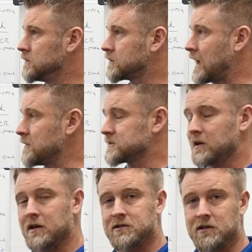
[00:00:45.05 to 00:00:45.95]
Cam
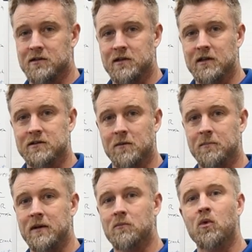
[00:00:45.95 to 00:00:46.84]
selection is a
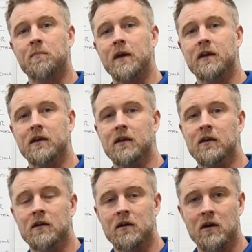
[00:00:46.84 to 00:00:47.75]
bit more picky
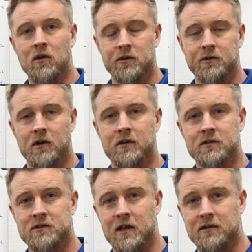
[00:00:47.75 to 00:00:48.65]
on the direct
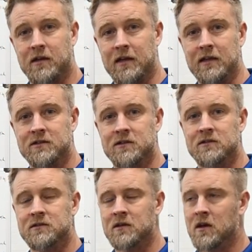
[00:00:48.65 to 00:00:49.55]
injected
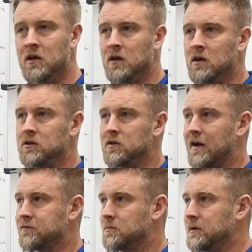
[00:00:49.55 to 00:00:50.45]
engines. You
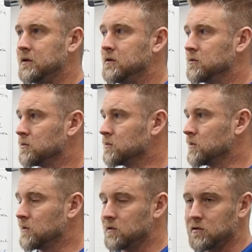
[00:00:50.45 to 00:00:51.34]
have to be,
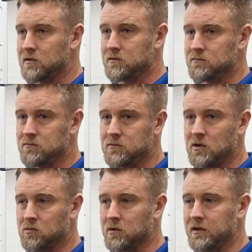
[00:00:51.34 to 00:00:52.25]
you
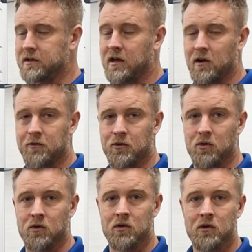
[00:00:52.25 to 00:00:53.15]
know, really
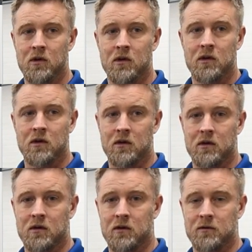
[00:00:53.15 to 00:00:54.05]
careful
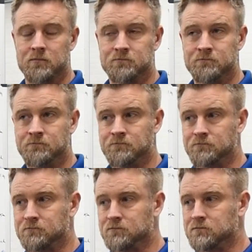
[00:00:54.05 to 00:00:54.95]
to
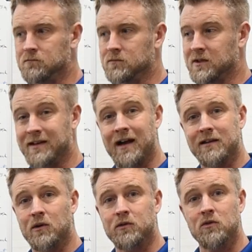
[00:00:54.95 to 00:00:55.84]
not
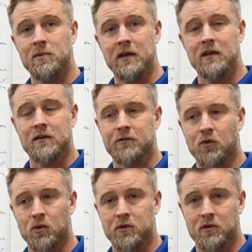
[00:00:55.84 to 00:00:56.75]
go too big
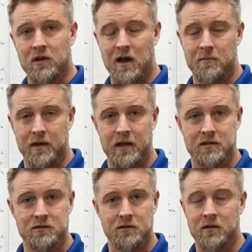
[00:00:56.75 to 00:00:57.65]
for your
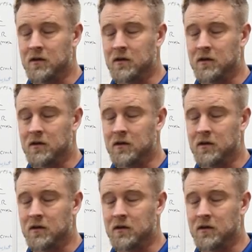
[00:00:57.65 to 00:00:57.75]
combination.